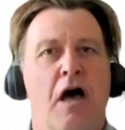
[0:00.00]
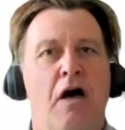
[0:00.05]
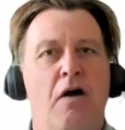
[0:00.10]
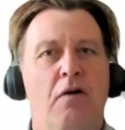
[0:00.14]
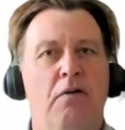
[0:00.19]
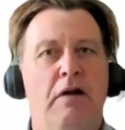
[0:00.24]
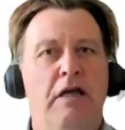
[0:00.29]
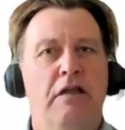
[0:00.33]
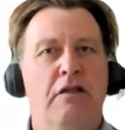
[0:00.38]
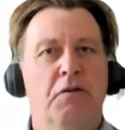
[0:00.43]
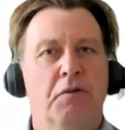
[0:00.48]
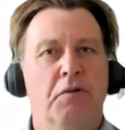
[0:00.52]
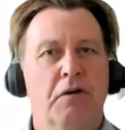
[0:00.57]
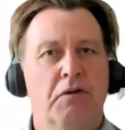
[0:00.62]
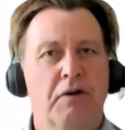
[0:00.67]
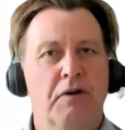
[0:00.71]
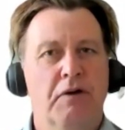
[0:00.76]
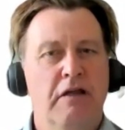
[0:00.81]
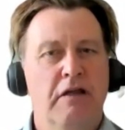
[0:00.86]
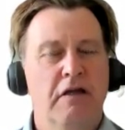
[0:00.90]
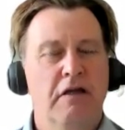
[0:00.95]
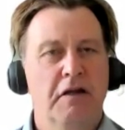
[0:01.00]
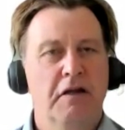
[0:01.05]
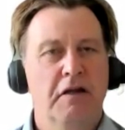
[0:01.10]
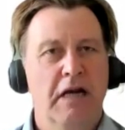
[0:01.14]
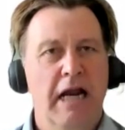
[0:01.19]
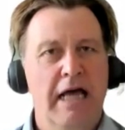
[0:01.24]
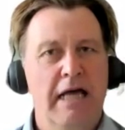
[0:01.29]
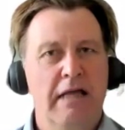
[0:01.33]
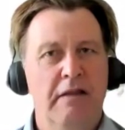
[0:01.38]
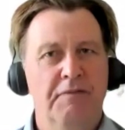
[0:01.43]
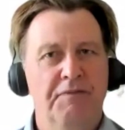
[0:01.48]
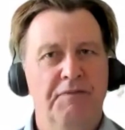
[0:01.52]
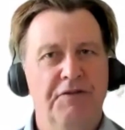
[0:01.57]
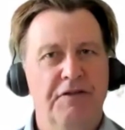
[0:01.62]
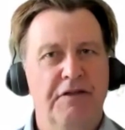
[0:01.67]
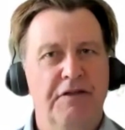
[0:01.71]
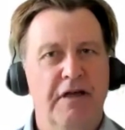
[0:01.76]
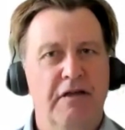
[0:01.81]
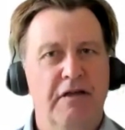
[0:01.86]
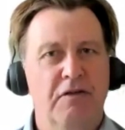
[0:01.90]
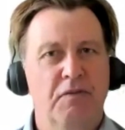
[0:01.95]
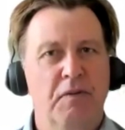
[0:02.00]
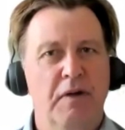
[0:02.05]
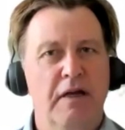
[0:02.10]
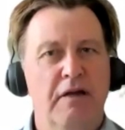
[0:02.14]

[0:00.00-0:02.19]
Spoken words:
only to agree to delay them for 6